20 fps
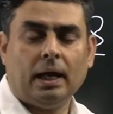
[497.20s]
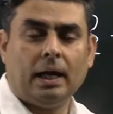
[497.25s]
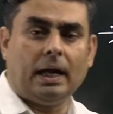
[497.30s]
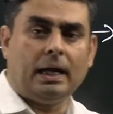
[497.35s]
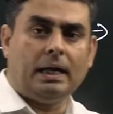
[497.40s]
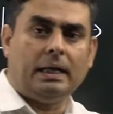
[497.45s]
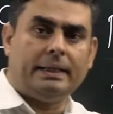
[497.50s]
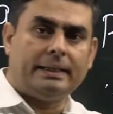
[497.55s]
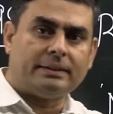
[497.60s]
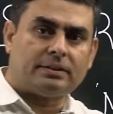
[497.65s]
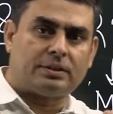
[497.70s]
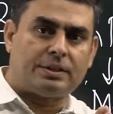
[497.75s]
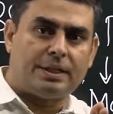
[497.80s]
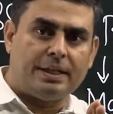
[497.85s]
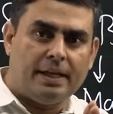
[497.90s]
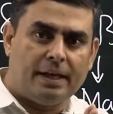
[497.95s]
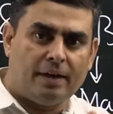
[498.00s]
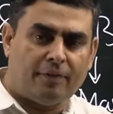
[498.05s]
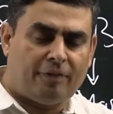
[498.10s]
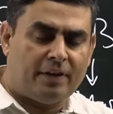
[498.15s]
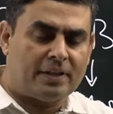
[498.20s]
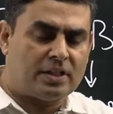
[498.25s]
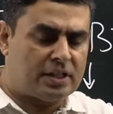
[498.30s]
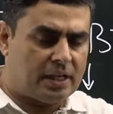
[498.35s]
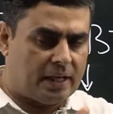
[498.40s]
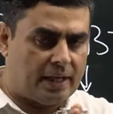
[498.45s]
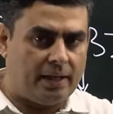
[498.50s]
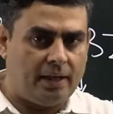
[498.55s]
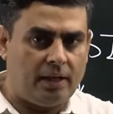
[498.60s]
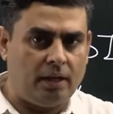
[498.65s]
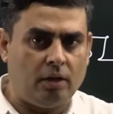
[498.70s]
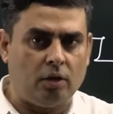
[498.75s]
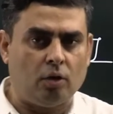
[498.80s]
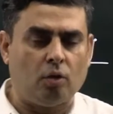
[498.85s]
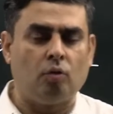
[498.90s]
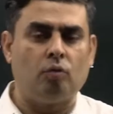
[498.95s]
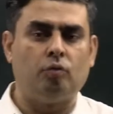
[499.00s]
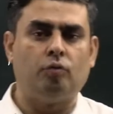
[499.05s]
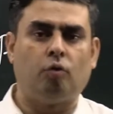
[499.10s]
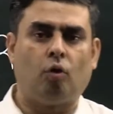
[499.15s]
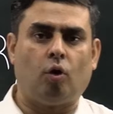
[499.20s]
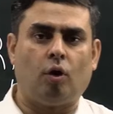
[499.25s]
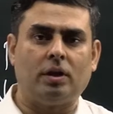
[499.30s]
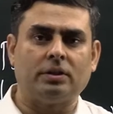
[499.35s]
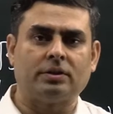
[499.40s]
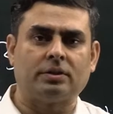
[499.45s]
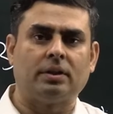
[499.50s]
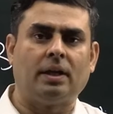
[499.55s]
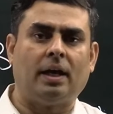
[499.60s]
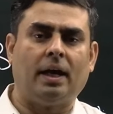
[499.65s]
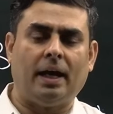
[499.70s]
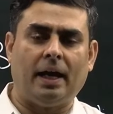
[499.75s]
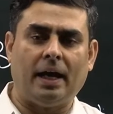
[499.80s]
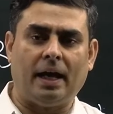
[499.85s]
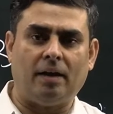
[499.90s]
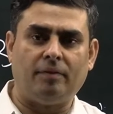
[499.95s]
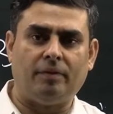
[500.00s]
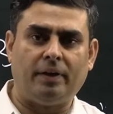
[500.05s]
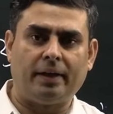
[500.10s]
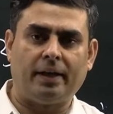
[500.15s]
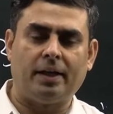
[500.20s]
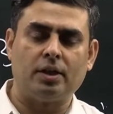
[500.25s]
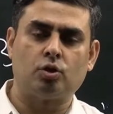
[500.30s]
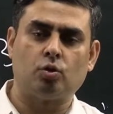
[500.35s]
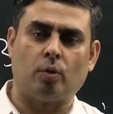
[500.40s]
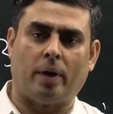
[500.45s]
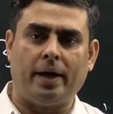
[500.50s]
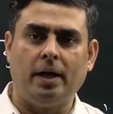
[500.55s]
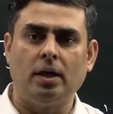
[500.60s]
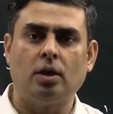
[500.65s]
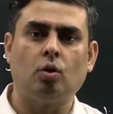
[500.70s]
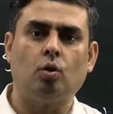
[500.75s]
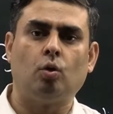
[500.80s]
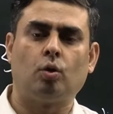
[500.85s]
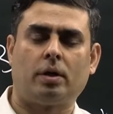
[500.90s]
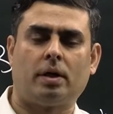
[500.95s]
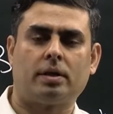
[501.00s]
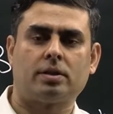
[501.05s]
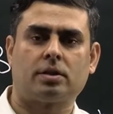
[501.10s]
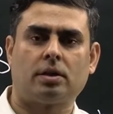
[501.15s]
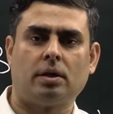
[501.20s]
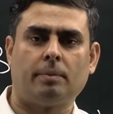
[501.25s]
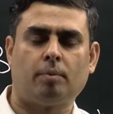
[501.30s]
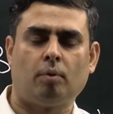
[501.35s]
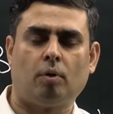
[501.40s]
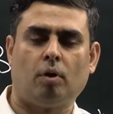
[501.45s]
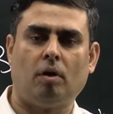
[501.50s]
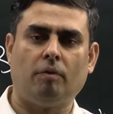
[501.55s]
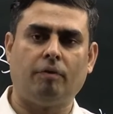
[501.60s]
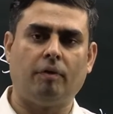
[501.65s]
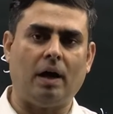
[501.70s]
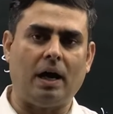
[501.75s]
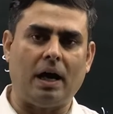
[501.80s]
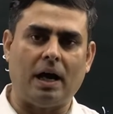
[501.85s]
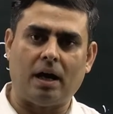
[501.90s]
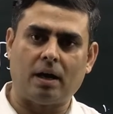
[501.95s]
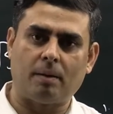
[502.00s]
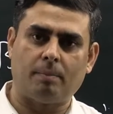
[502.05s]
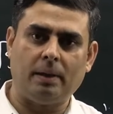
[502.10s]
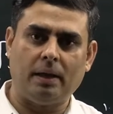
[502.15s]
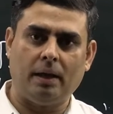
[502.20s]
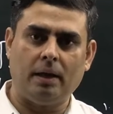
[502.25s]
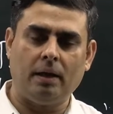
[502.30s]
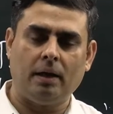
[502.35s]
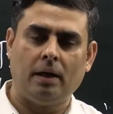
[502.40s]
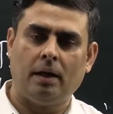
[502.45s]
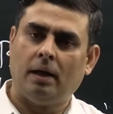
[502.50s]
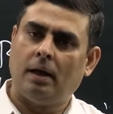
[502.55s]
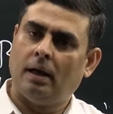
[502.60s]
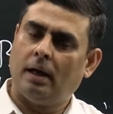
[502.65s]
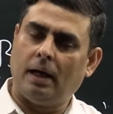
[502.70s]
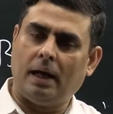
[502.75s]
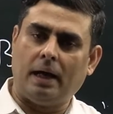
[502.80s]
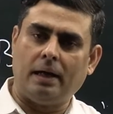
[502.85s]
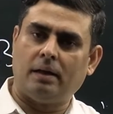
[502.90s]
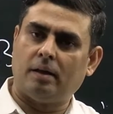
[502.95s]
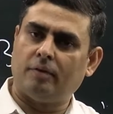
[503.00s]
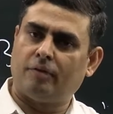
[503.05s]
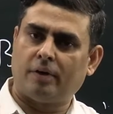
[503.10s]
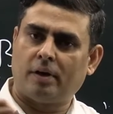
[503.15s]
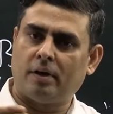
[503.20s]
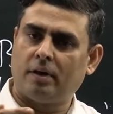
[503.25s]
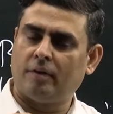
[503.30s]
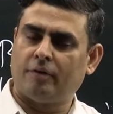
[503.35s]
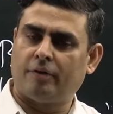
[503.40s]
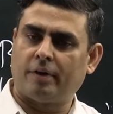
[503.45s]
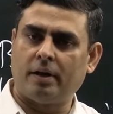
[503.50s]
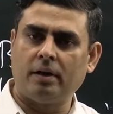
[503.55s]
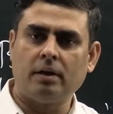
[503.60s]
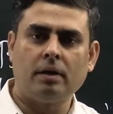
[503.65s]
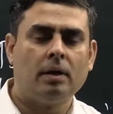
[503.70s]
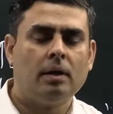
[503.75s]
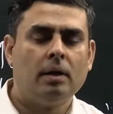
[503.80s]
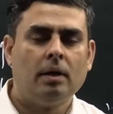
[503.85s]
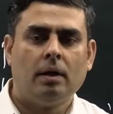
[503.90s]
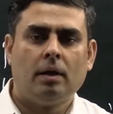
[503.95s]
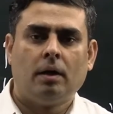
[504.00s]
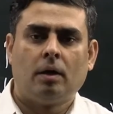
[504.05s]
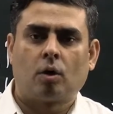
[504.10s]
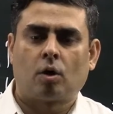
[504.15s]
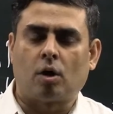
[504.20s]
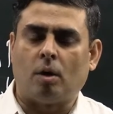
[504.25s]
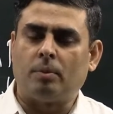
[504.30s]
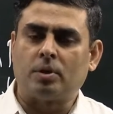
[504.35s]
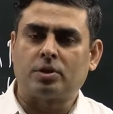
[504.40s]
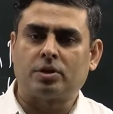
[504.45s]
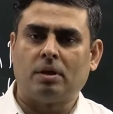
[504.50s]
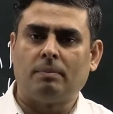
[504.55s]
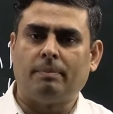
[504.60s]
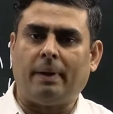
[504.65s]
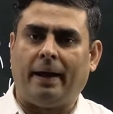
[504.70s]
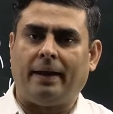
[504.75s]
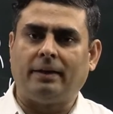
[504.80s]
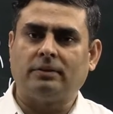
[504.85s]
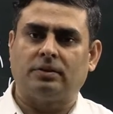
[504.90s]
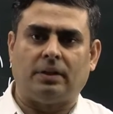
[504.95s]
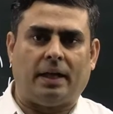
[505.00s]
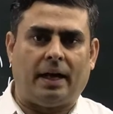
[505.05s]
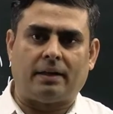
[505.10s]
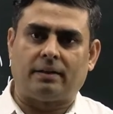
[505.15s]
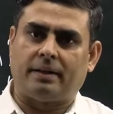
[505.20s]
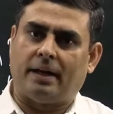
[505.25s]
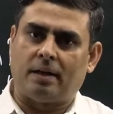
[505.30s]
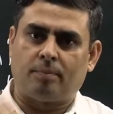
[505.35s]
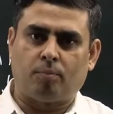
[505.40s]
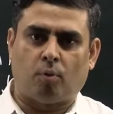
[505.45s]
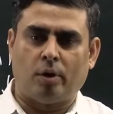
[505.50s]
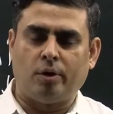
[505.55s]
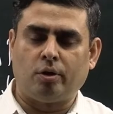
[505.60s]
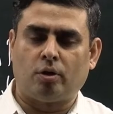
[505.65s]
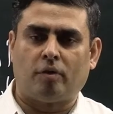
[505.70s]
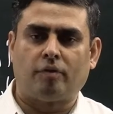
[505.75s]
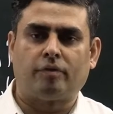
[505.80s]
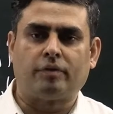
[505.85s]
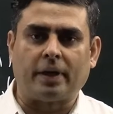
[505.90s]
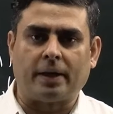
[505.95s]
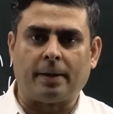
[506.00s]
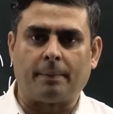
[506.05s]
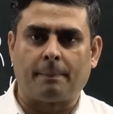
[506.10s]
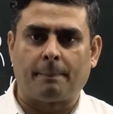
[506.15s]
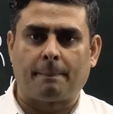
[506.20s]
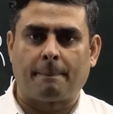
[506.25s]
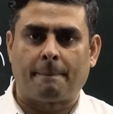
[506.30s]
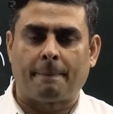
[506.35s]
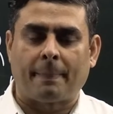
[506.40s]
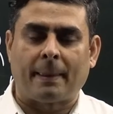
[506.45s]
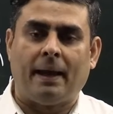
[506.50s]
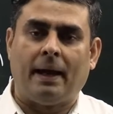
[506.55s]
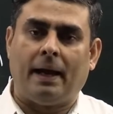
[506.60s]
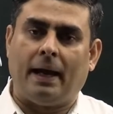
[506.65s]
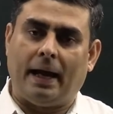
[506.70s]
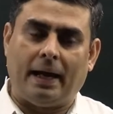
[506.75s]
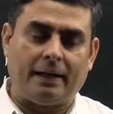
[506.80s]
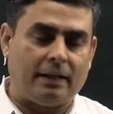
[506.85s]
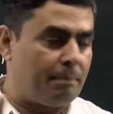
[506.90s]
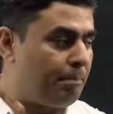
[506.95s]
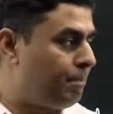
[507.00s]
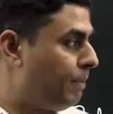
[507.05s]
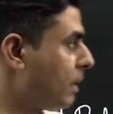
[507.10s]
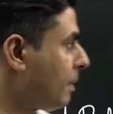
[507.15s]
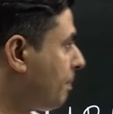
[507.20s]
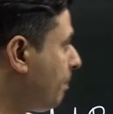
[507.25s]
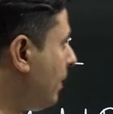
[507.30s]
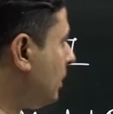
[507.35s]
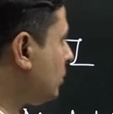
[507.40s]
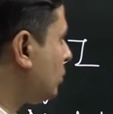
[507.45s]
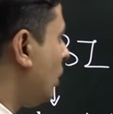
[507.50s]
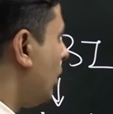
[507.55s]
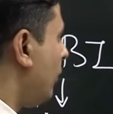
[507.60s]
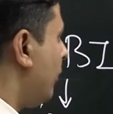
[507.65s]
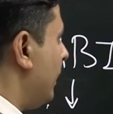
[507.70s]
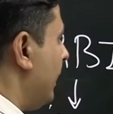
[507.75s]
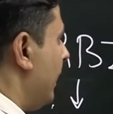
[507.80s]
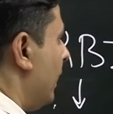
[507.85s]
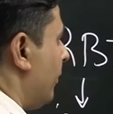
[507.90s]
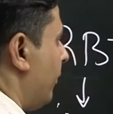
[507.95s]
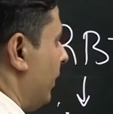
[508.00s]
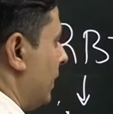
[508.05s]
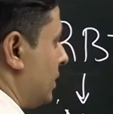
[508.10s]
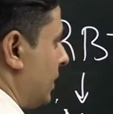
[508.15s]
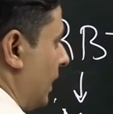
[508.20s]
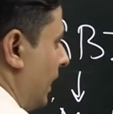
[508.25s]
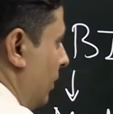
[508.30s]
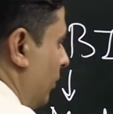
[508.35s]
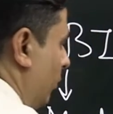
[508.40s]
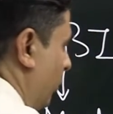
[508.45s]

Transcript: And this DFHI was having a joint ownership of RBI and different commercial banks at that point of time. And the purpose of DFHI